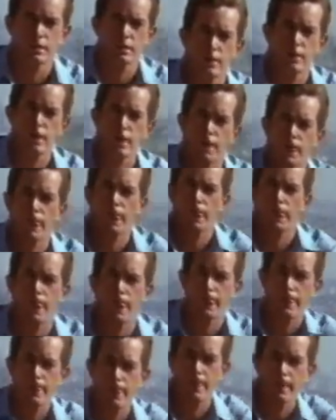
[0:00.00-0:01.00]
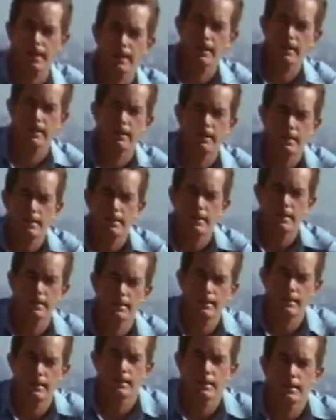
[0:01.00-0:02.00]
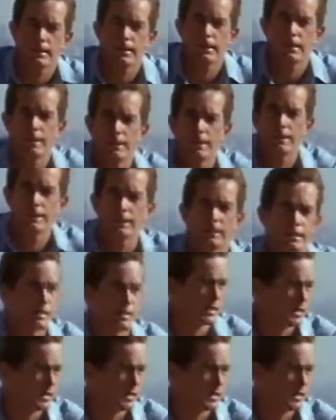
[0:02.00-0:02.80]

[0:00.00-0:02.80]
Jim Arender, and I was born in Shawnee, Oklahoma.